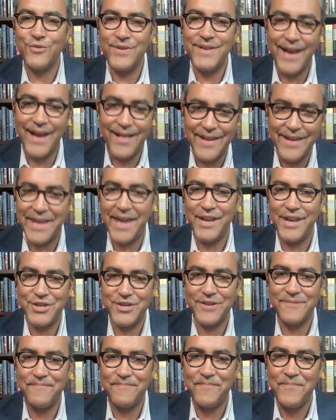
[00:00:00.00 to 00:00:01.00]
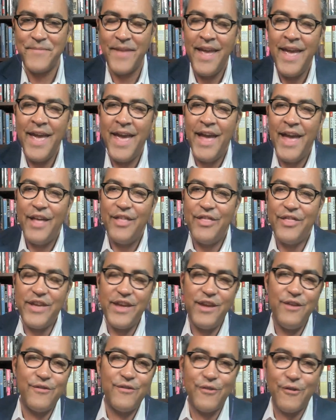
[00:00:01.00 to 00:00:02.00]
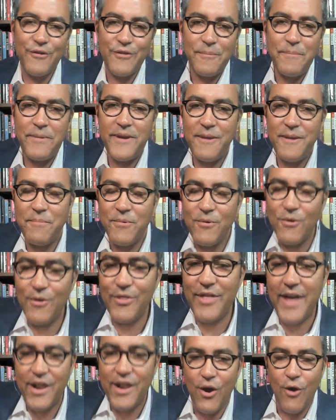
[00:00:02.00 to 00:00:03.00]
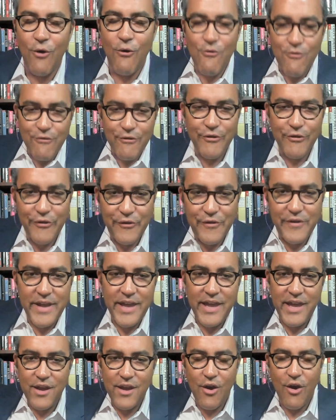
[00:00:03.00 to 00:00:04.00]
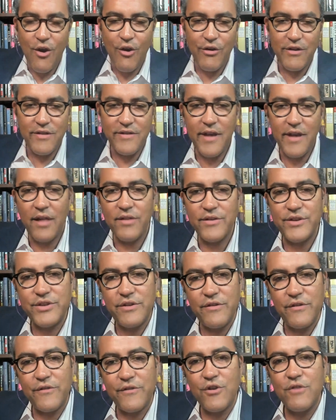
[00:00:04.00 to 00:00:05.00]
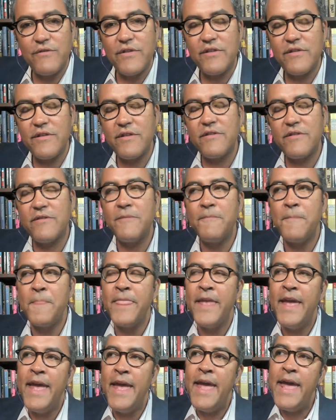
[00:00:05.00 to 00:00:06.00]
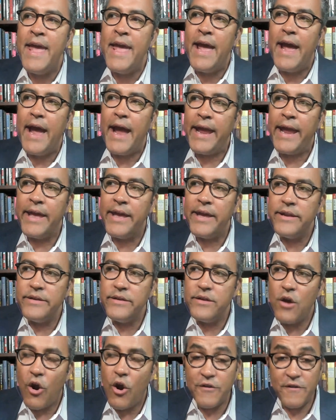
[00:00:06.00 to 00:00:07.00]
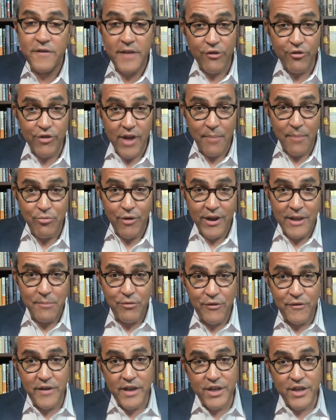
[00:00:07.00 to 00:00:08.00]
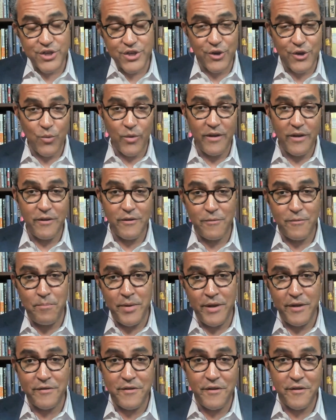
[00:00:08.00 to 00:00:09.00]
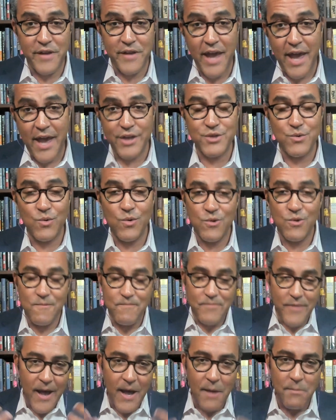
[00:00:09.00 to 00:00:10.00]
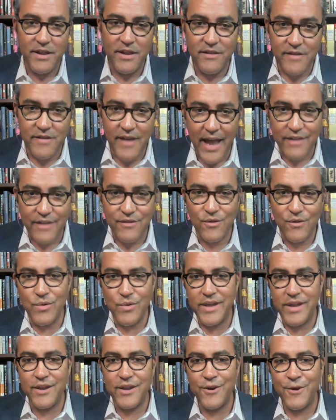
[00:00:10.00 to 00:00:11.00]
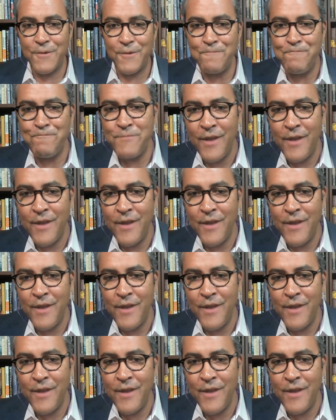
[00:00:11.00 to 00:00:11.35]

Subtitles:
Delegation. These are the people that oversee our intelligence services. And our standard operating procedure was business casual. I'm in tactical gear.